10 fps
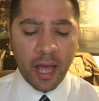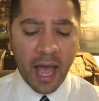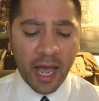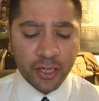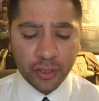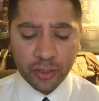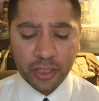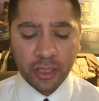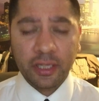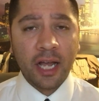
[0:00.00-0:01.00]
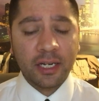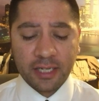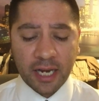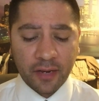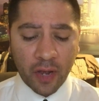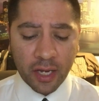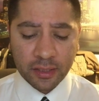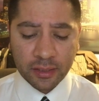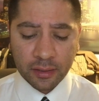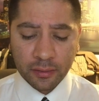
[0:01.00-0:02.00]
Asshur shall not save
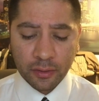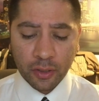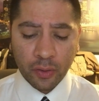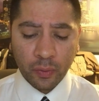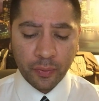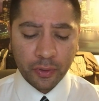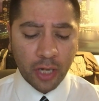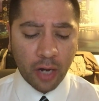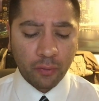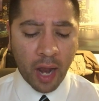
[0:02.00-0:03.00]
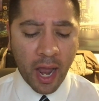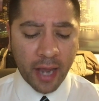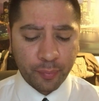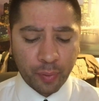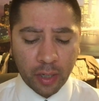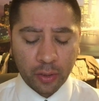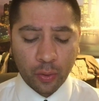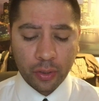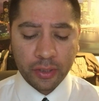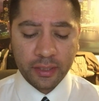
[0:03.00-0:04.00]
us, we will not ride upon
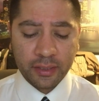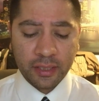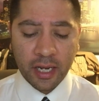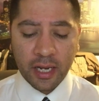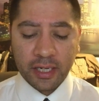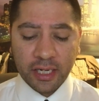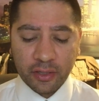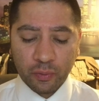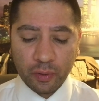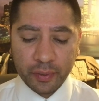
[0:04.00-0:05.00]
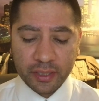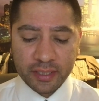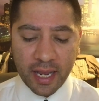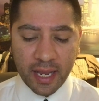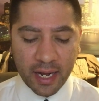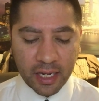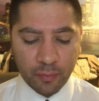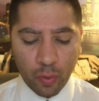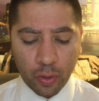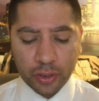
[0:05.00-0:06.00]
horses, neither will we say any
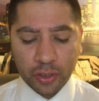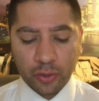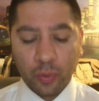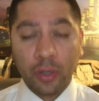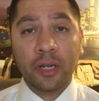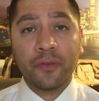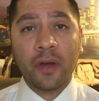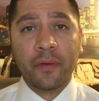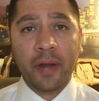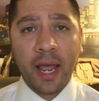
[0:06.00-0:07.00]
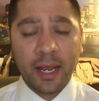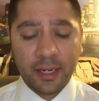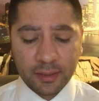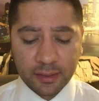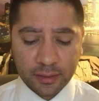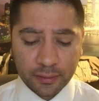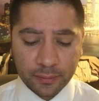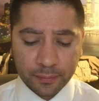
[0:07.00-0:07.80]
more to the work of our hands.